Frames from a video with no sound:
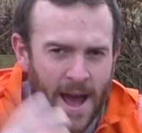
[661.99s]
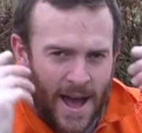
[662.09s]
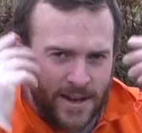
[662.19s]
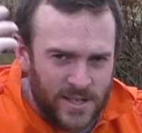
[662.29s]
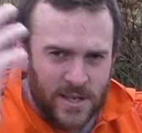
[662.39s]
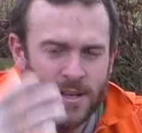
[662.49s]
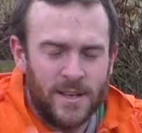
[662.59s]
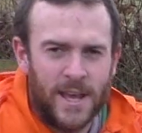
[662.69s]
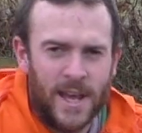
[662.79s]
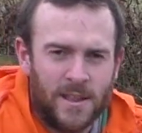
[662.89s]
hands
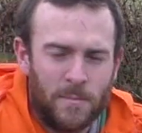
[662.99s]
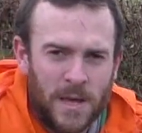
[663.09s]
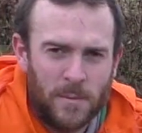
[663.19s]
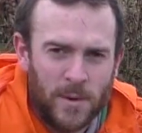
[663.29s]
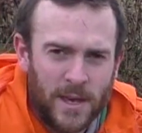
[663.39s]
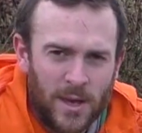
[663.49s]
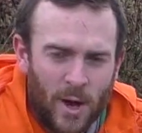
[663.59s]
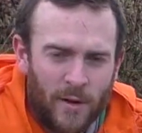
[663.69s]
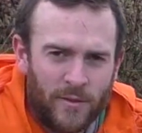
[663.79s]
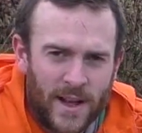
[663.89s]
take the
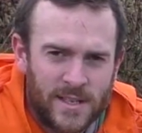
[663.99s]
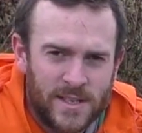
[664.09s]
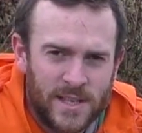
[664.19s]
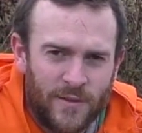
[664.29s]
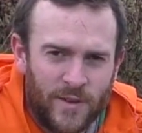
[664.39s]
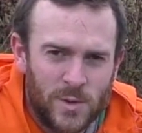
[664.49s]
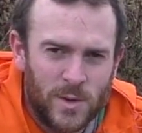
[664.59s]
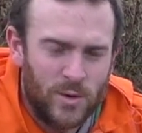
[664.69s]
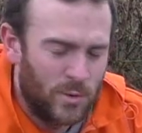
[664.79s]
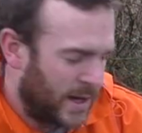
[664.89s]
PPE off that's the safest
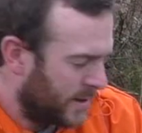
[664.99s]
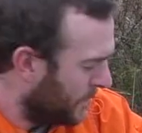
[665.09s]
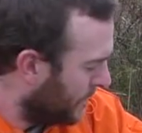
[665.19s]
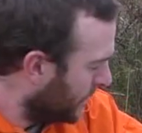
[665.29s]
way to do it